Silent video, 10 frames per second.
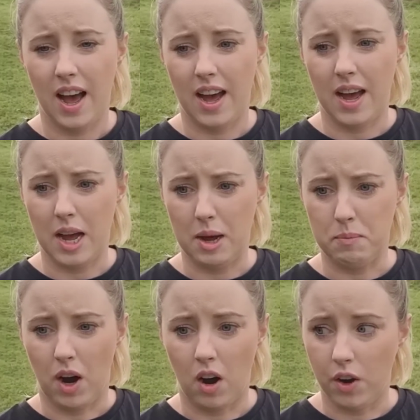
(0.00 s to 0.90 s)

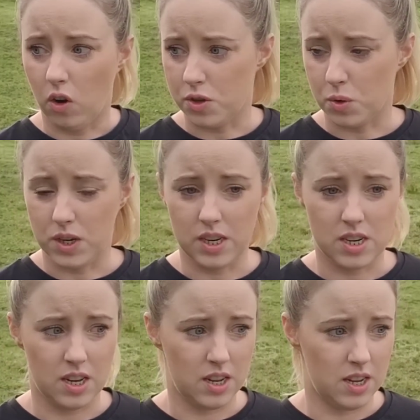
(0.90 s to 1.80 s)
I also need
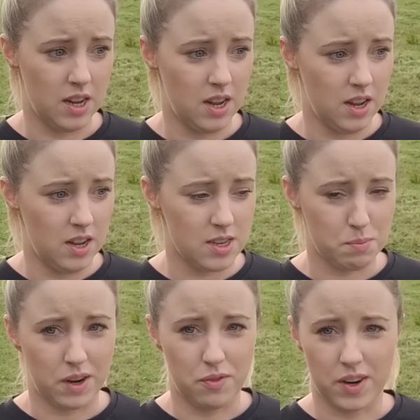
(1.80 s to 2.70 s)
to
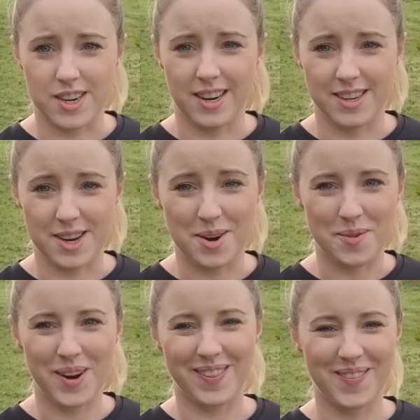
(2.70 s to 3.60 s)
spread fertiliser
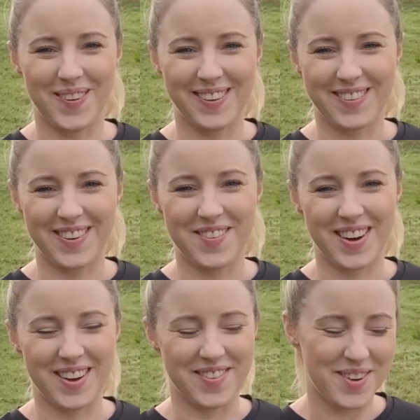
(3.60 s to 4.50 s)
with the
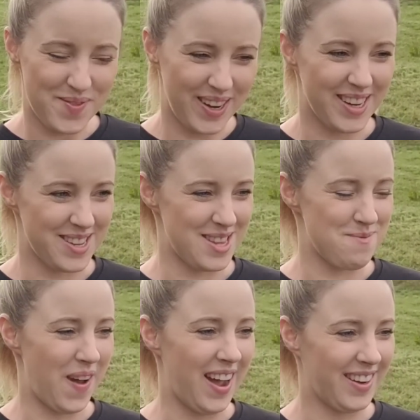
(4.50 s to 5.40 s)
135 because
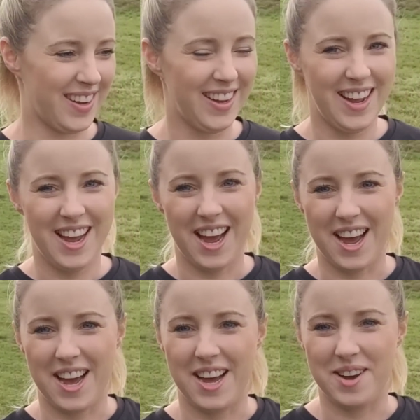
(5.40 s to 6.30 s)
it's back.
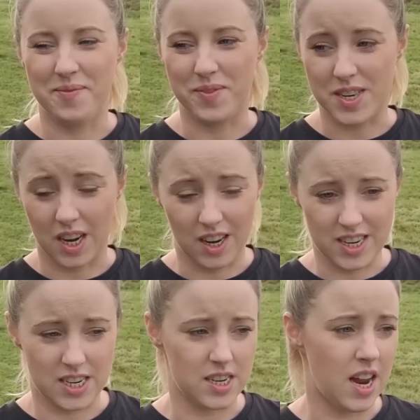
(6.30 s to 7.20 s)

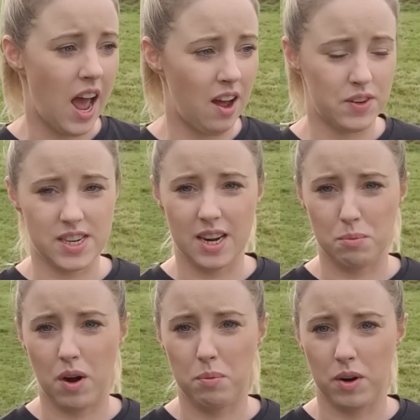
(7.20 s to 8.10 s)
Delighted. Haven't had
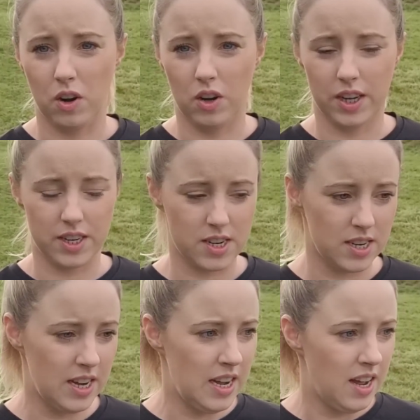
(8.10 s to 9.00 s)
a proper look at it,